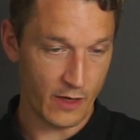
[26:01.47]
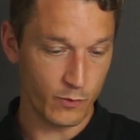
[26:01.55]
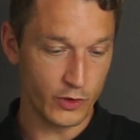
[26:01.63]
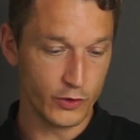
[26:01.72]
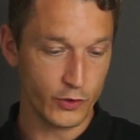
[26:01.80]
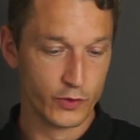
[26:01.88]

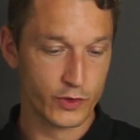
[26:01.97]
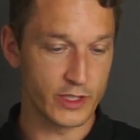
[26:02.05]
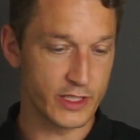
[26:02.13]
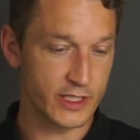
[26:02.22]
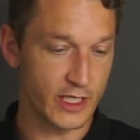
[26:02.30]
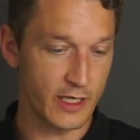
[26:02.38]
we use the
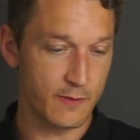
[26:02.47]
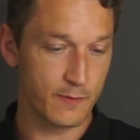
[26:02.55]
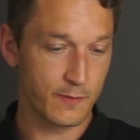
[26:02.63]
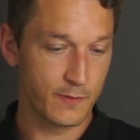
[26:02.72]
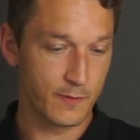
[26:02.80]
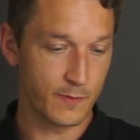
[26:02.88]

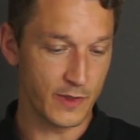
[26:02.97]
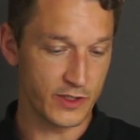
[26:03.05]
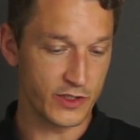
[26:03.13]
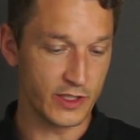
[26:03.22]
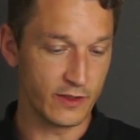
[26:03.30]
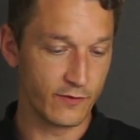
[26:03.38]
same
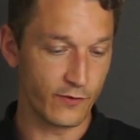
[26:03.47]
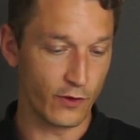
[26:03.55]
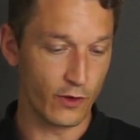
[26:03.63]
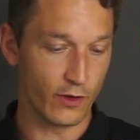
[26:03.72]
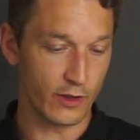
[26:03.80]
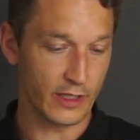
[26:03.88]
machine
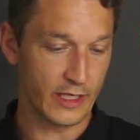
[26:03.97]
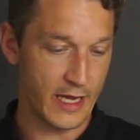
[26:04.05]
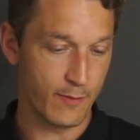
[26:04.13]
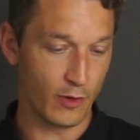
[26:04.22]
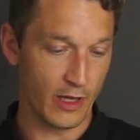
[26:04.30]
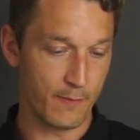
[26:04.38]
for
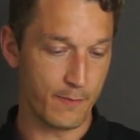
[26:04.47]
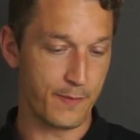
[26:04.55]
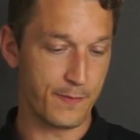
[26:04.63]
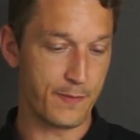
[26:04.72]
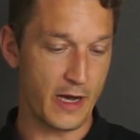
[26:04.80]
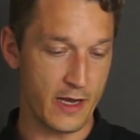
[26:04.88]
cable and
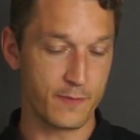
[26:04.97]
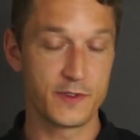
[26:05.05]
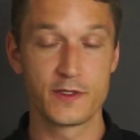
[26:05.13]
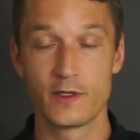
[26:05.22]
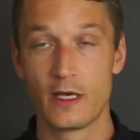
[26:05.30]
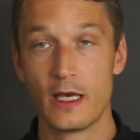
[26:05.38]

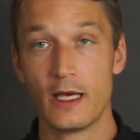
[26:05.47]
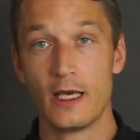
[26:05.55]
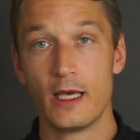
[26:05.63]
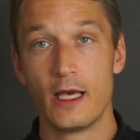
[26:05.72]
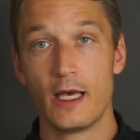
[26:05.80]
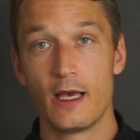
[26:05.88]
pipes?
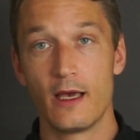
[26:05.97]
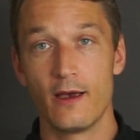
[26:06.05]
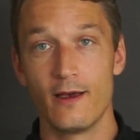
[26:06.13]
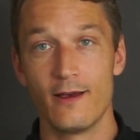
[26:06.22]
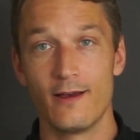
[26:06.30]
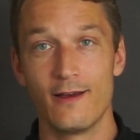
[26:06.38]

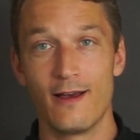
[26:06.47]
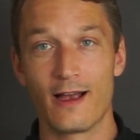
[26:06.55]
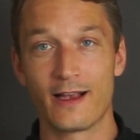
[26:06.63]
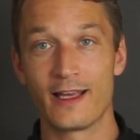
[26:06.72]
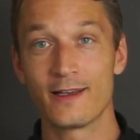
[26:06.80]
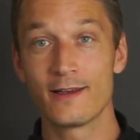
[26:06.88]

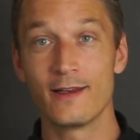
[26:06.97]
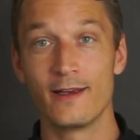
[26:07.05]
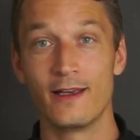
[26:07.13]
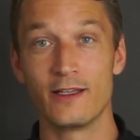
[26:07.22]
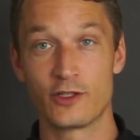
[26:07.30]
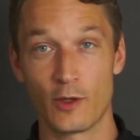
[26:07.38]
Again,
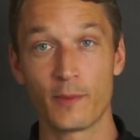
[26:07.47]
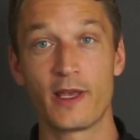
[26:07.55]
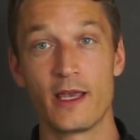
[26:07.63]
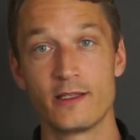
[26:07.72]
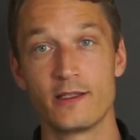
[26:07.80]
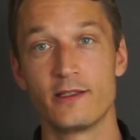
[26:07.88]
in some
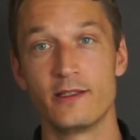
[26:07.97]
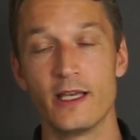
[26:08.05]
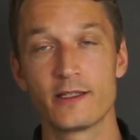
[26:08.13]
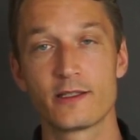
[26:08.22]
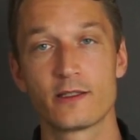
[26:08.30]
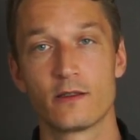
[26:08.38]
cases,
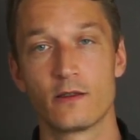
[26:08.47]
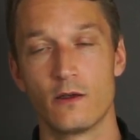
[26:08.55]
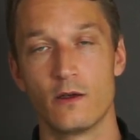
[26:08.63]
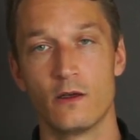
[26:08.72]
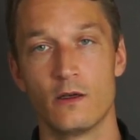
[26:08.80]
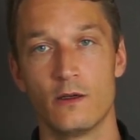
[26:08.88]
yes.
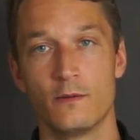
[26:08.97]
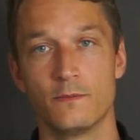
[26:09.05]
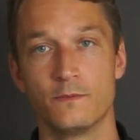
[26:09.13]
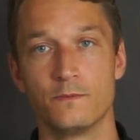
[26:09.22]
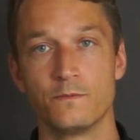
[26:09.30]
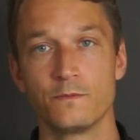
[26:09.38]

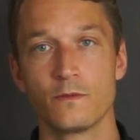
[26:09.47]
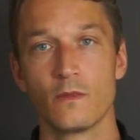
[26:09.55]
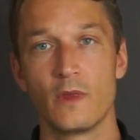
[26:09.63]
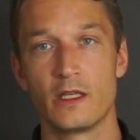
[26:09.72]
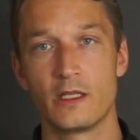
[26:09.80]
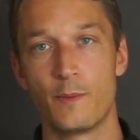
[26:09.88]

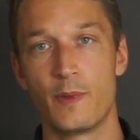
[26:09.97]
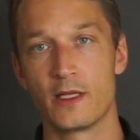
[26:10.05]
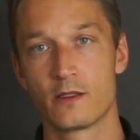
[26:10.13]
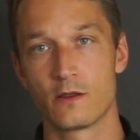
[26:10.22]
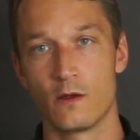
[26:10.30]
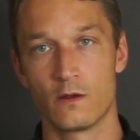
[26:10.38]
It
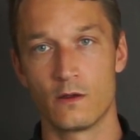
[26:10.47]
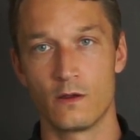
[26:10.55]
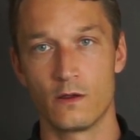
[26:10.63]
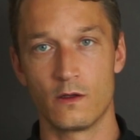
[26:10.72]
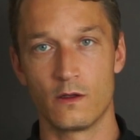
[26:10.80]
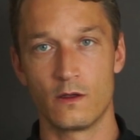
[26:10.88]
depends on
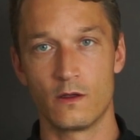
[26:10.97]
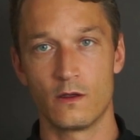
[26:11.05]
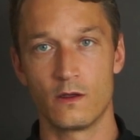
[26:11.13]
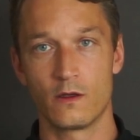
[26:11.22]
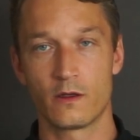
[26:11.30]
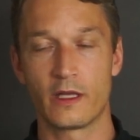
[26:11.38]

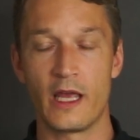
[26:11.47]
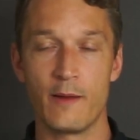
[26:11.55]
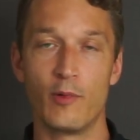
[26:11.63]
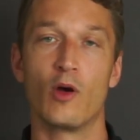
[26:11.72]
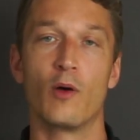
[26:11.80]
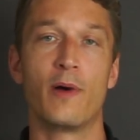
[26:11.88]
the
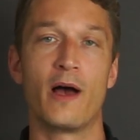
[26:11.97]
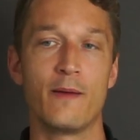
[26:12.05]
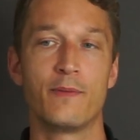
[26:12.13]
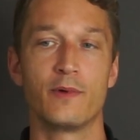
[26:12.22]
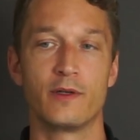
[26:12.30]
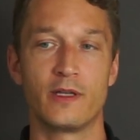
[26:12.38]
cable or
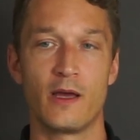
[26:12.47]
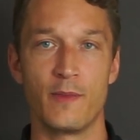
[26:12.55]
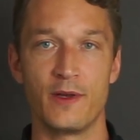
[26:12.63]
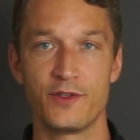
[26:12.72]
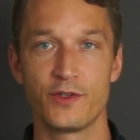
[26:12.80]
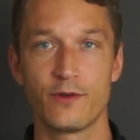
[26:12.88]
pipe
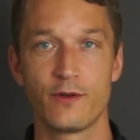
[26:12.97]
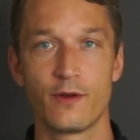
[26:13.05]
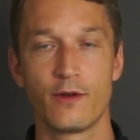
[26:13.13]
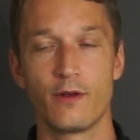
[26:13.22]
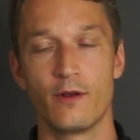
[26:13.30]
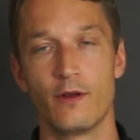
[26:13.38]
dimension.
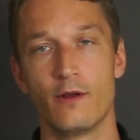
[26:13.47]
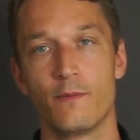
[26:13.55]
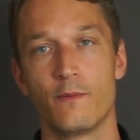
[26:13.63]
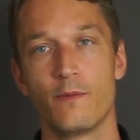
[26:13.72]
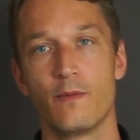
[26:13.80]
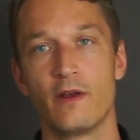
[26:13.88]

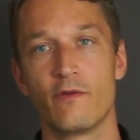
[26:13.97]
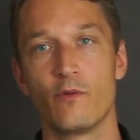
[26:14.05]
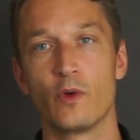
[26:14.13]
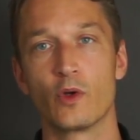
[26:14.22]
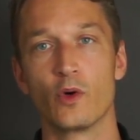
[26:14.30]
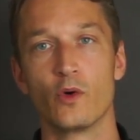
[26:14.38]
If
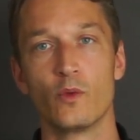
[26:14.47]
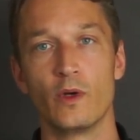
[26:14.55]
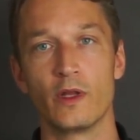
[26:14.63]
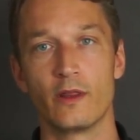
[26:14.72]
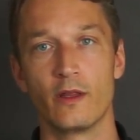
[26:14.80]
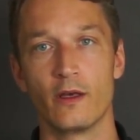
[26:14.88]
we go
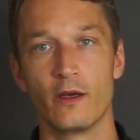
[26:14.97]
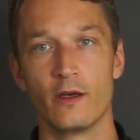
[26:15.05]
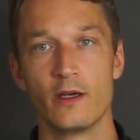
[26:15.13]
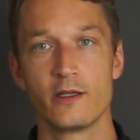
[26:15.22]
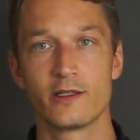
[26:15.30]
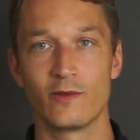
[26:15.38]
with the
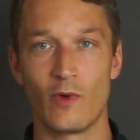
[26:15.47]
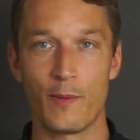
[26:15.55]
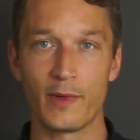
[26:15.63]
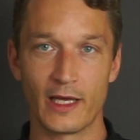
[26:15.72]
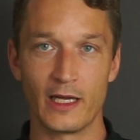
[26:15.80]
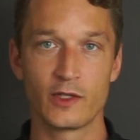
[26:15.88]

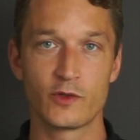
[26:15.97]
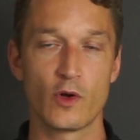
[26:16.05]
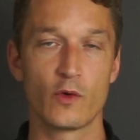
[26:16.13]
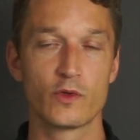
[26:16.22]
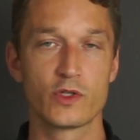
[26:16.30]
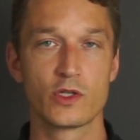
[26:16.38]
ceramic
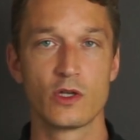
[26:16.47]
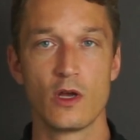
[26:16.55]
electrodes,